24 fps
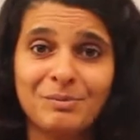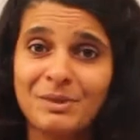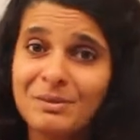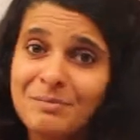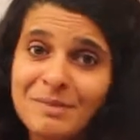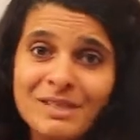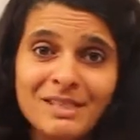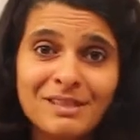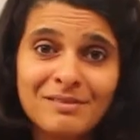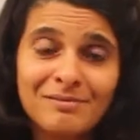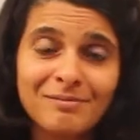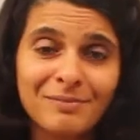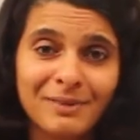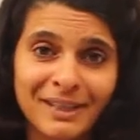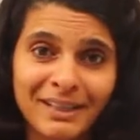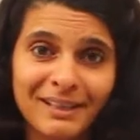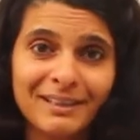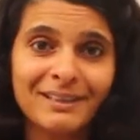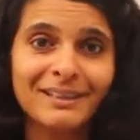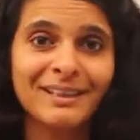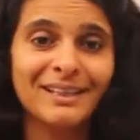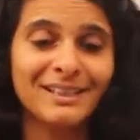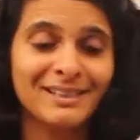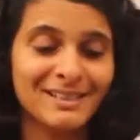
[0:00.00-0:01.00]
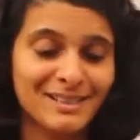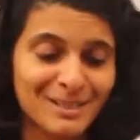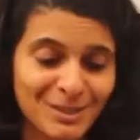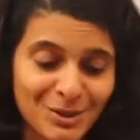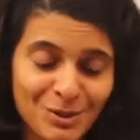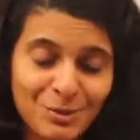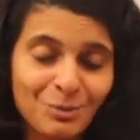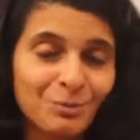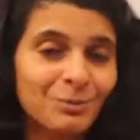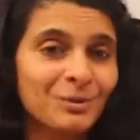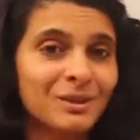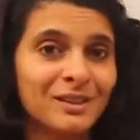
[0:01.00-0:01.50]
The primitive brain gets
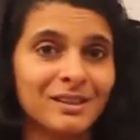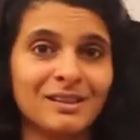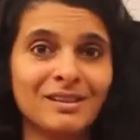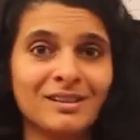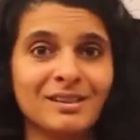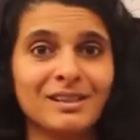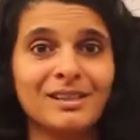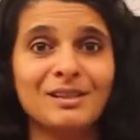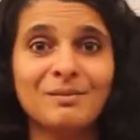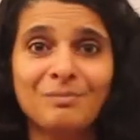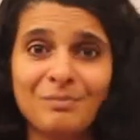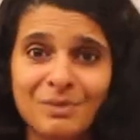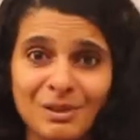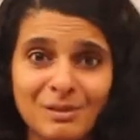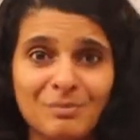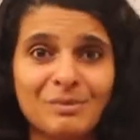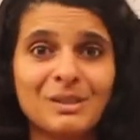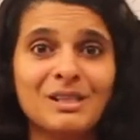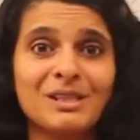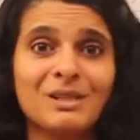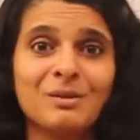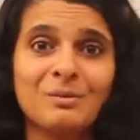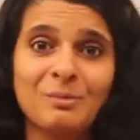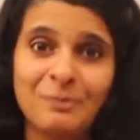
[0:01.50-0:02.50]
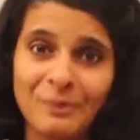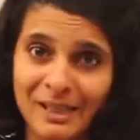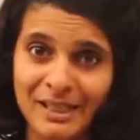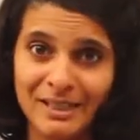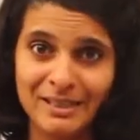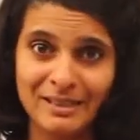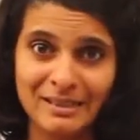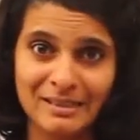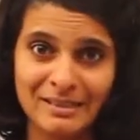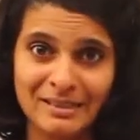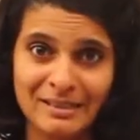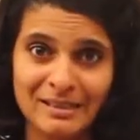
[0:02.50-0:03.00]
soothed in primitive
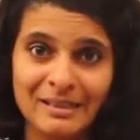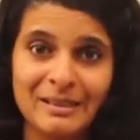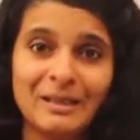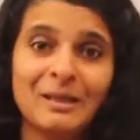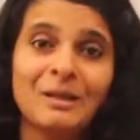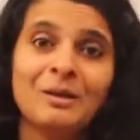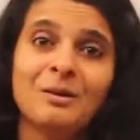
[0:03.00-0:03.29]
ways.